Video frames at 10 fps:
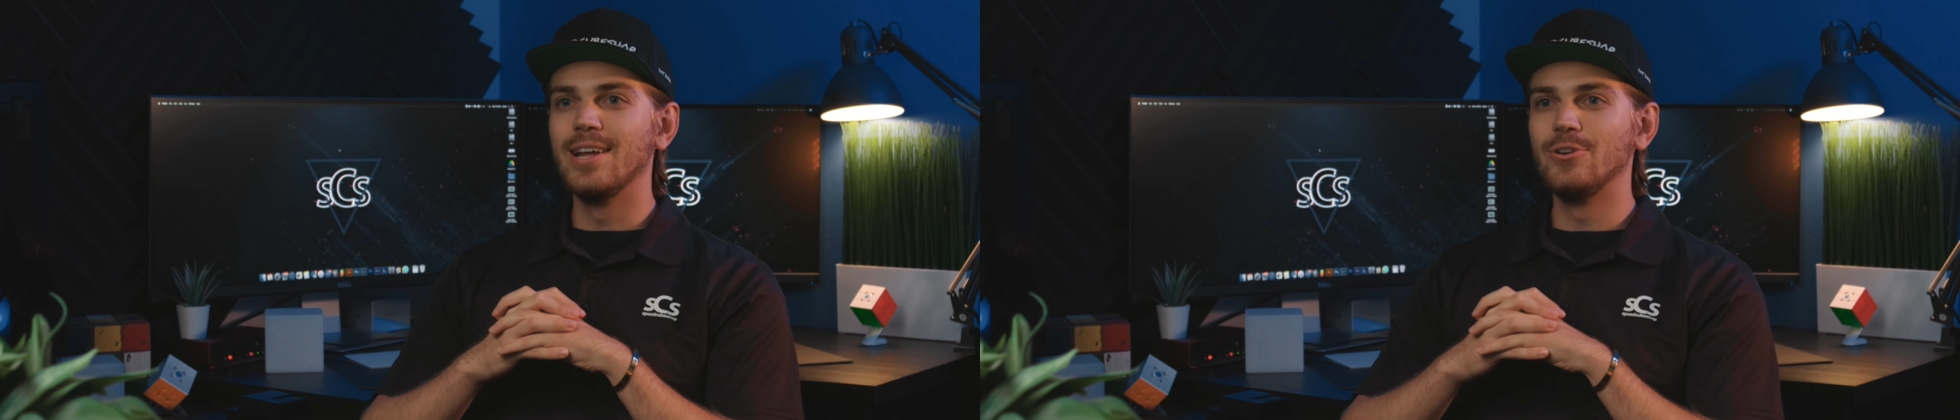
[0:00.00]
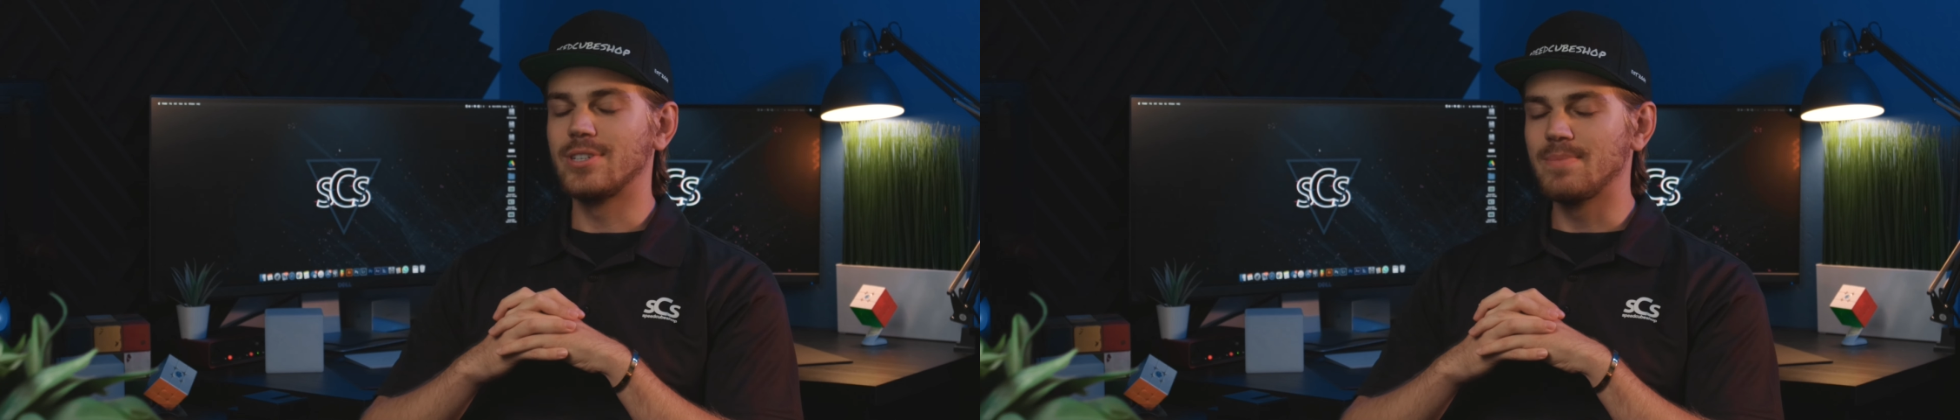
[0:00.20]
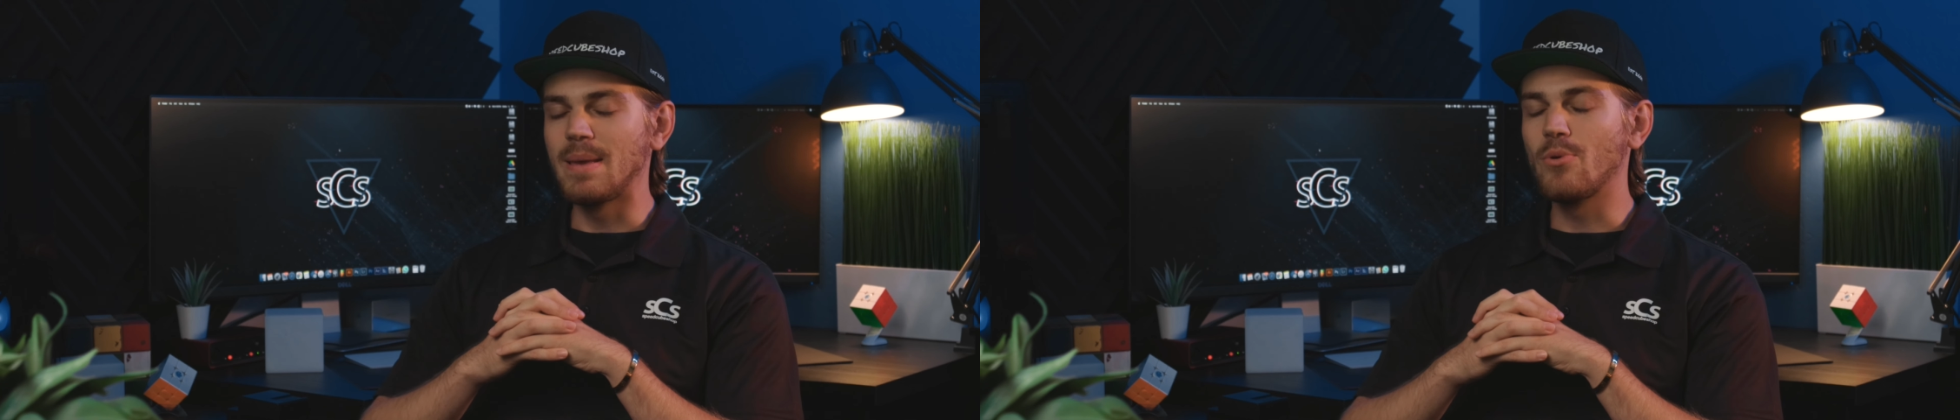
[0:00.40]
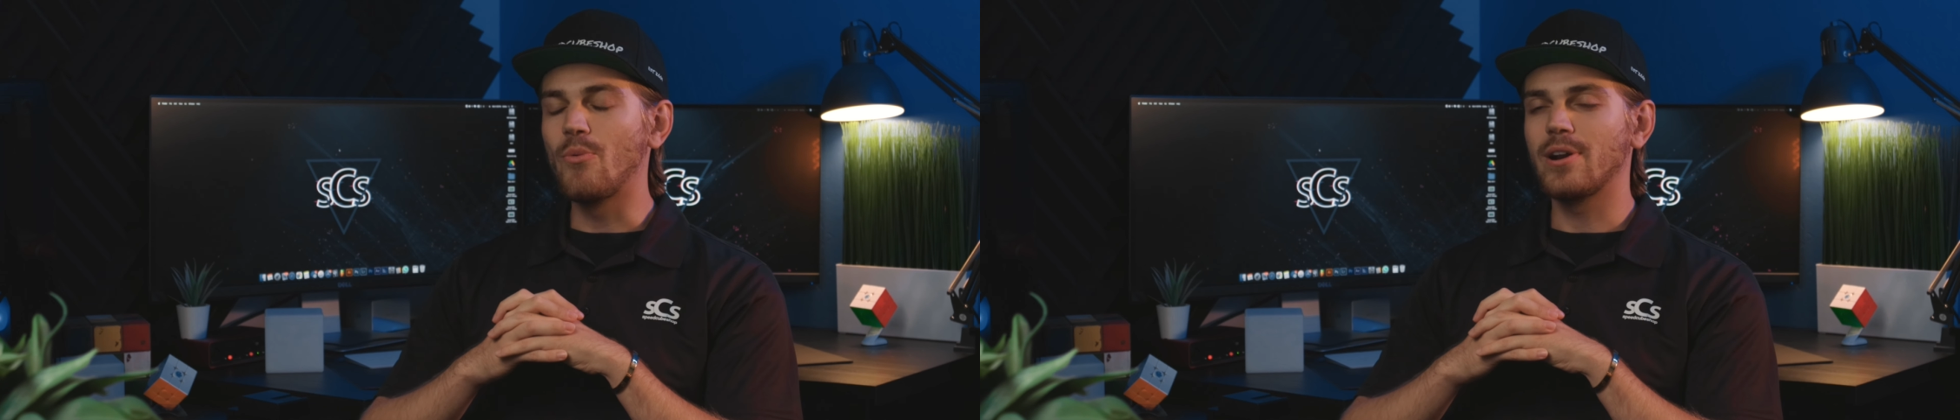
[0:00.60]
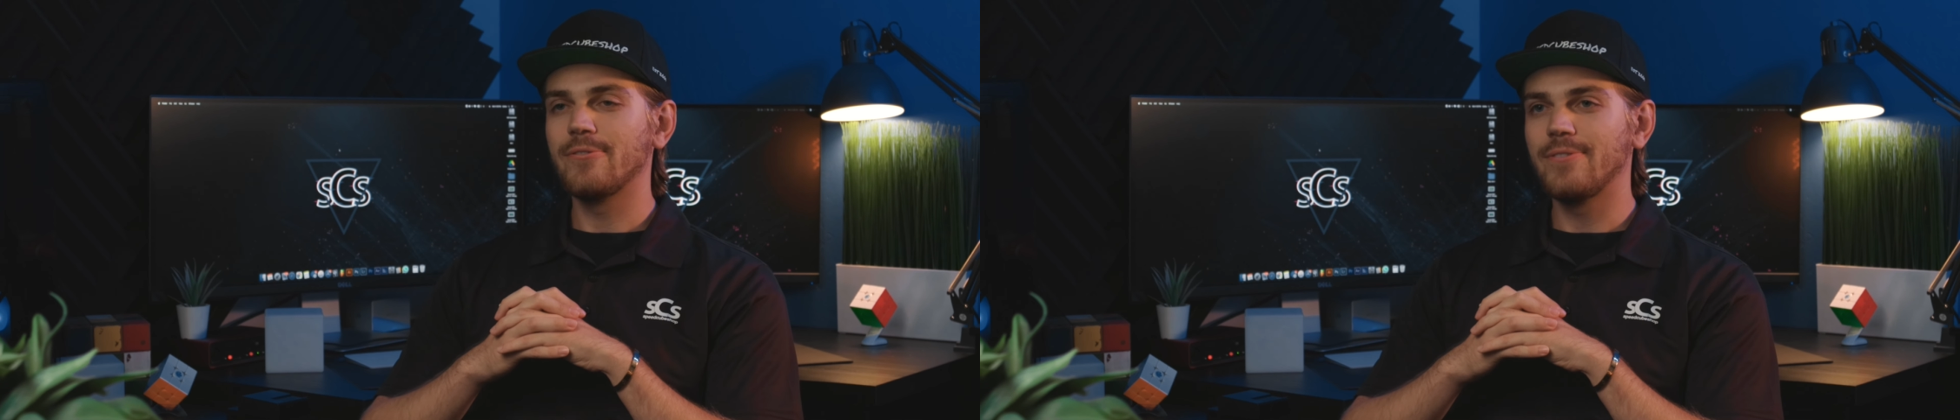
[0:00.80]
directing people
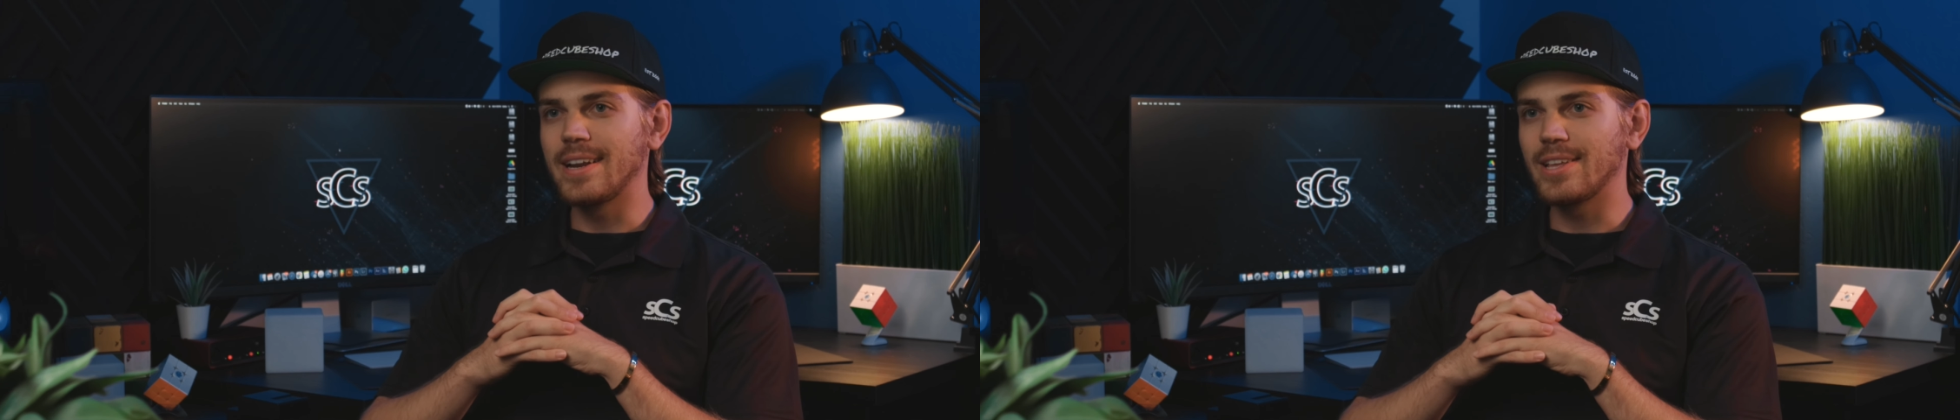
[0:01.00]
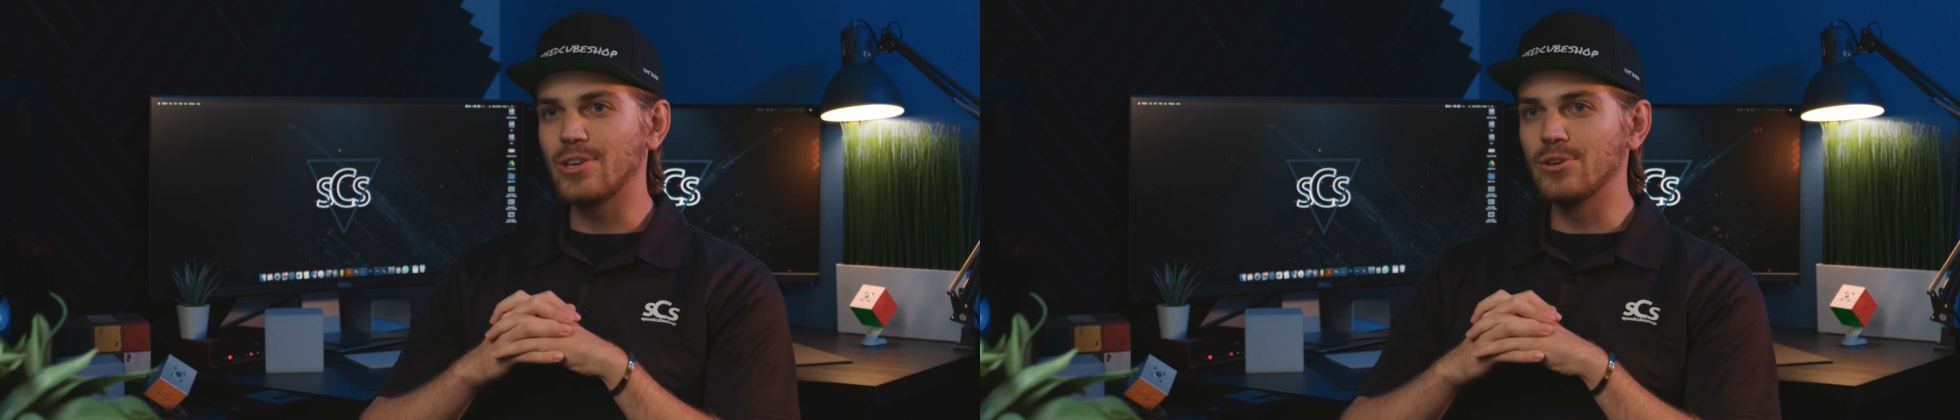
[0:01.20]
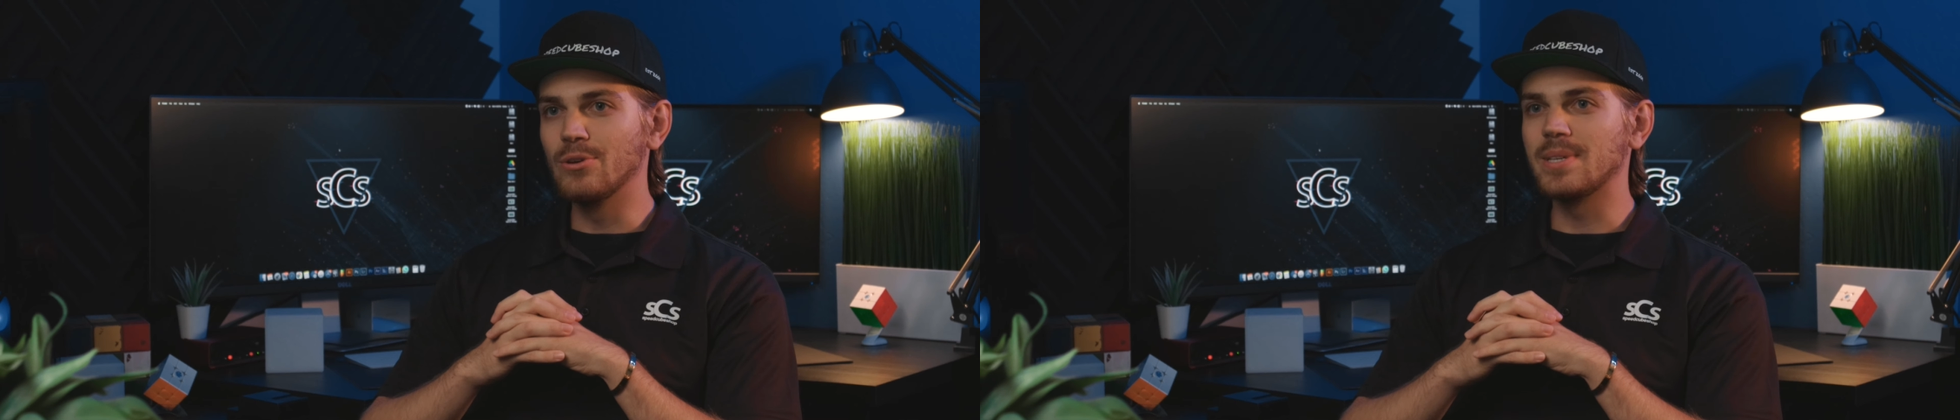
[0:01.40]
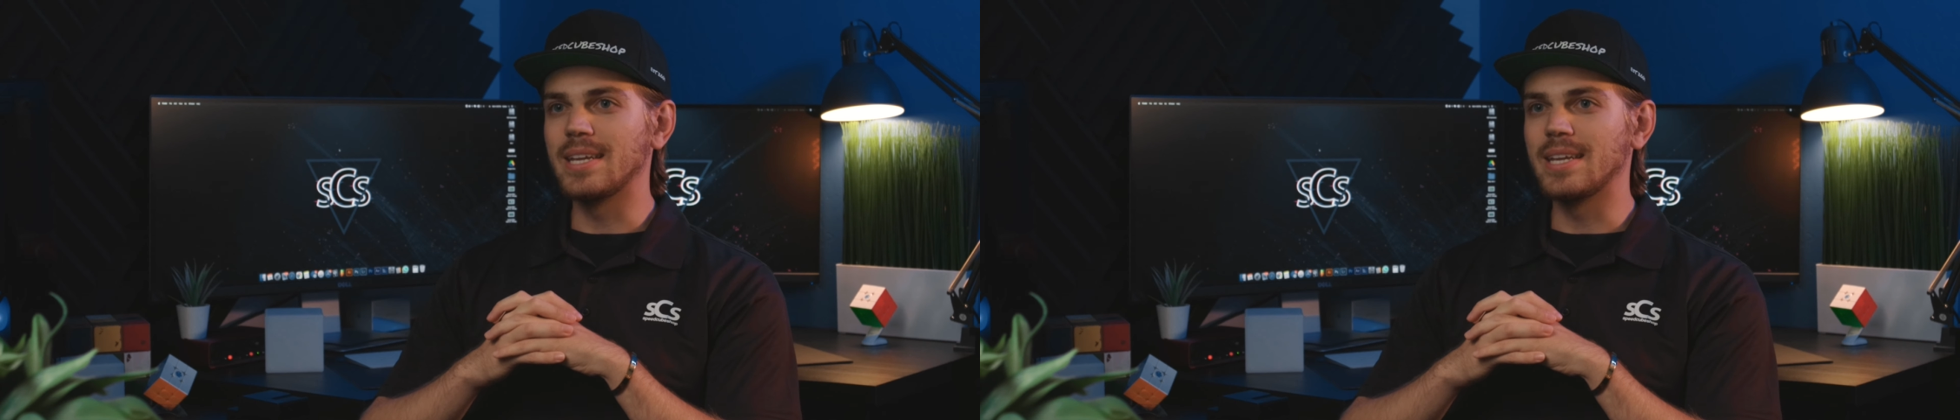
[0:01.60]
where to find cubes